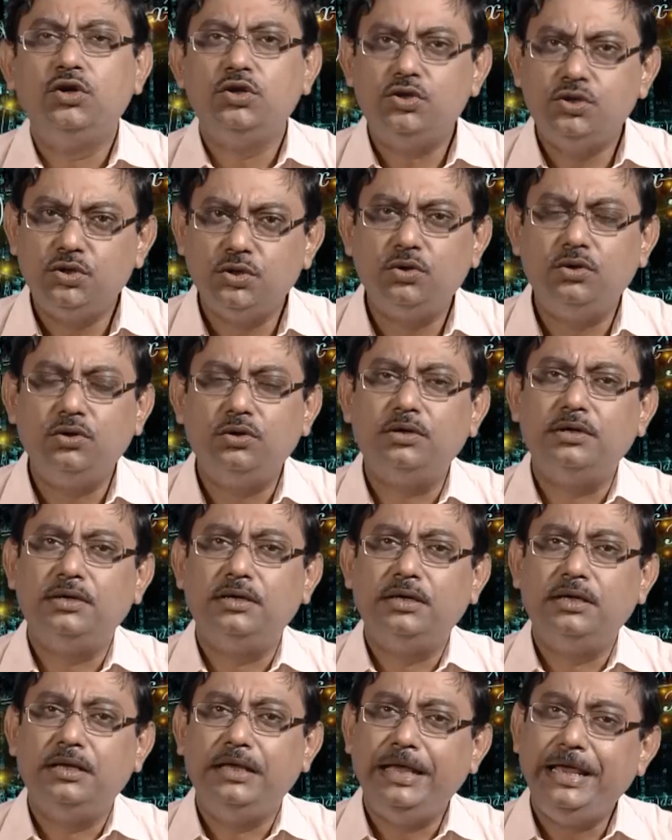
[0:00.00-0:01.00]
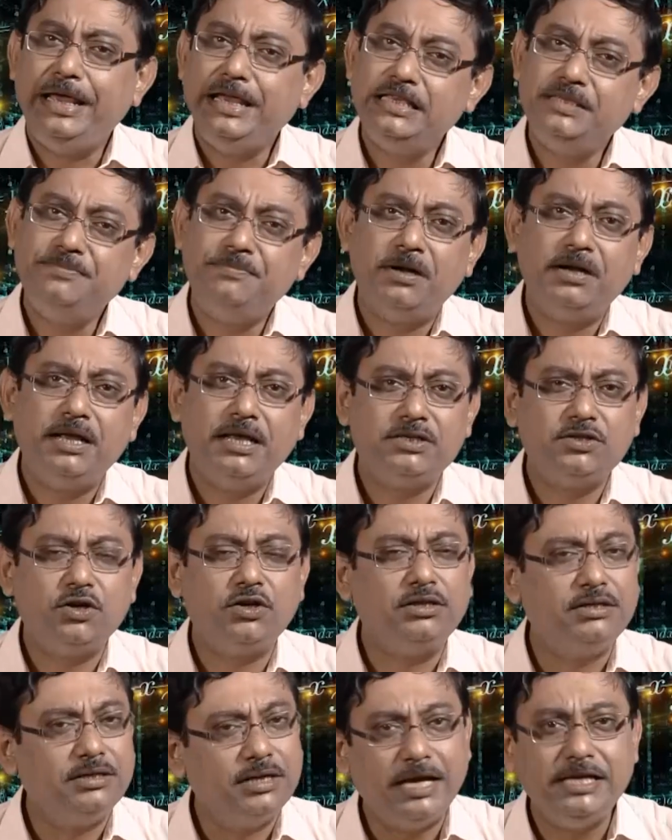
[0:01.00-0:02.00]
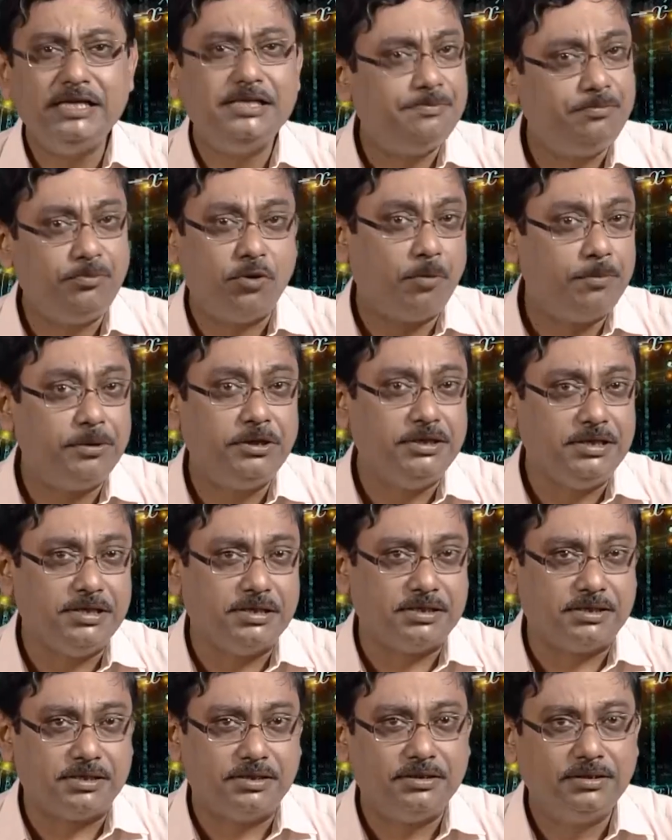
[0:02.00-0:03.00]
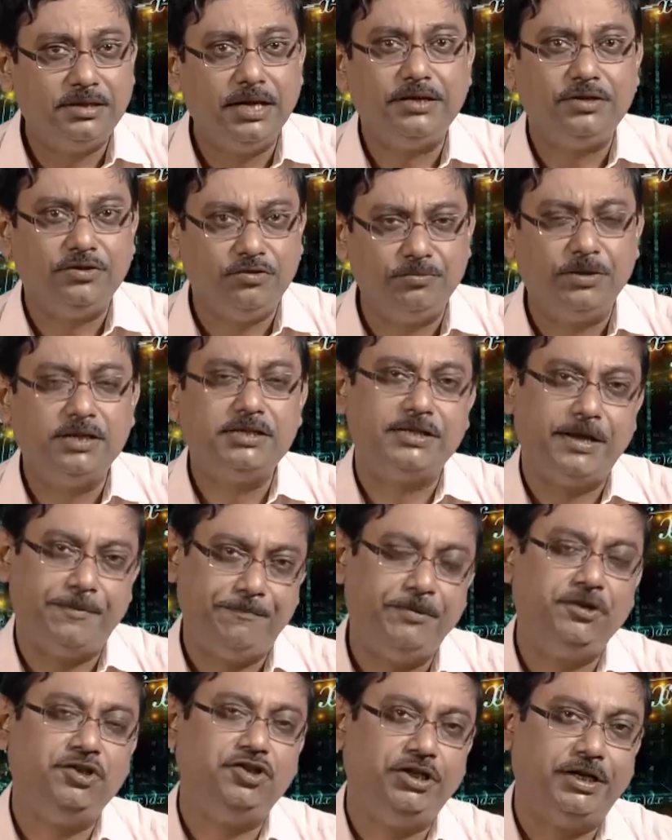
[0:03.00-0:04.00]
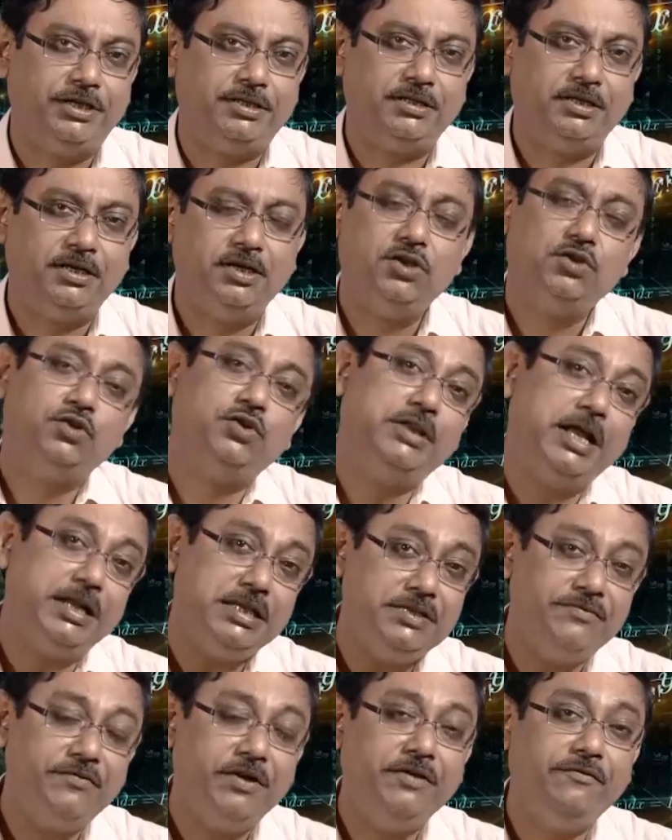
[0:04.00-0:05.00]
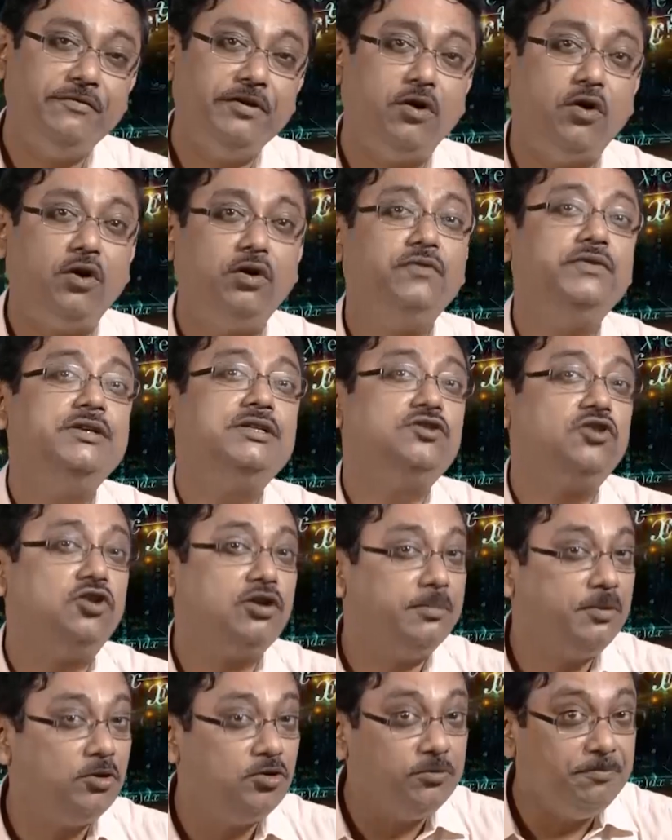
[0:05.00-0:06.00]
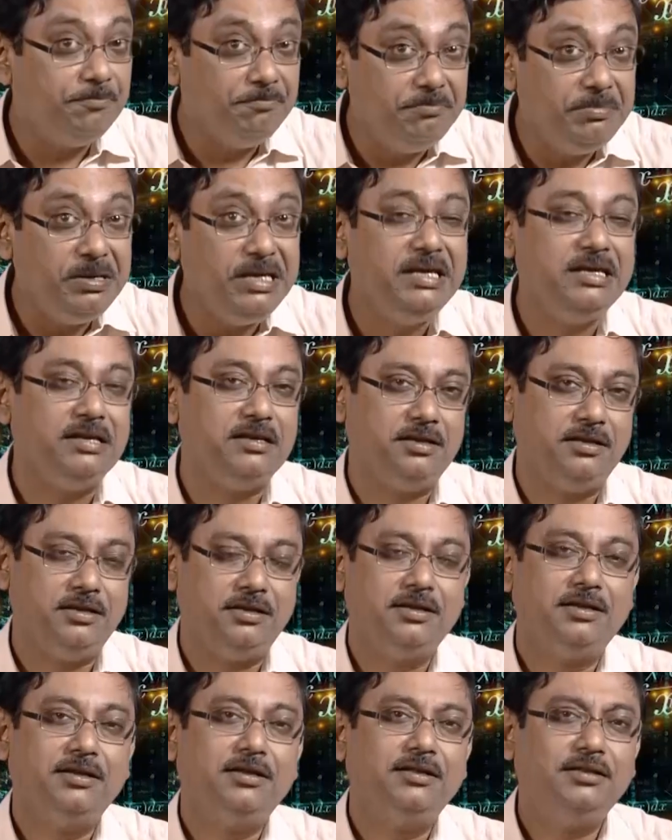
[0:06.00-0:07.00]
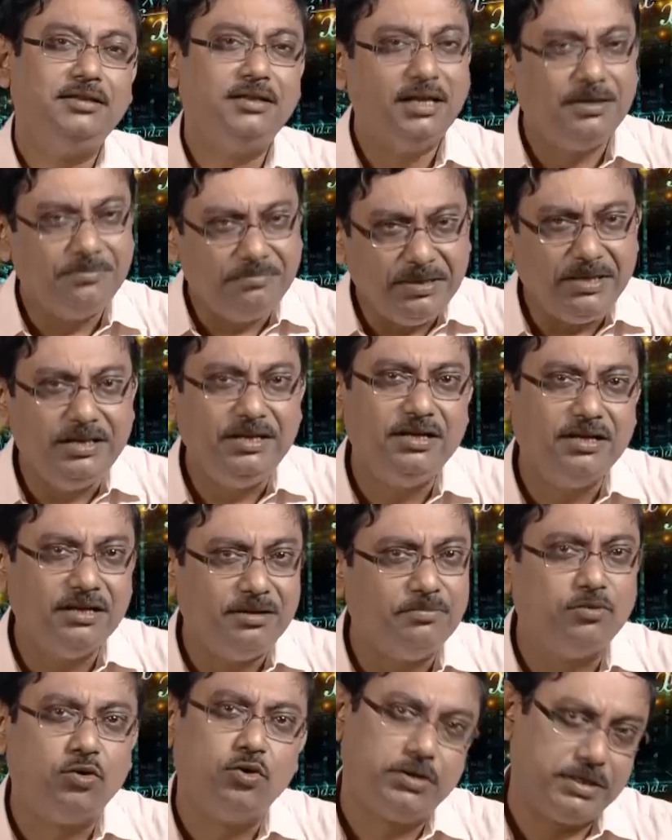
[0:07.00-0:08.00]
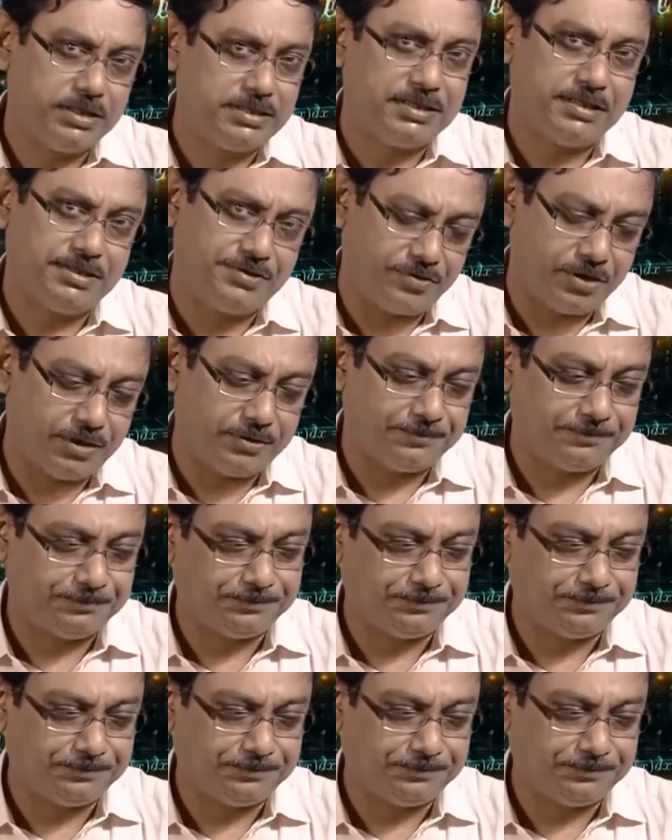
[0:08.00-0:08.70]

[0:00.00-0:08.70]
So x bar has got nice properties that you must appreciate. So that is why we always talk about mean, then median, mode, etc.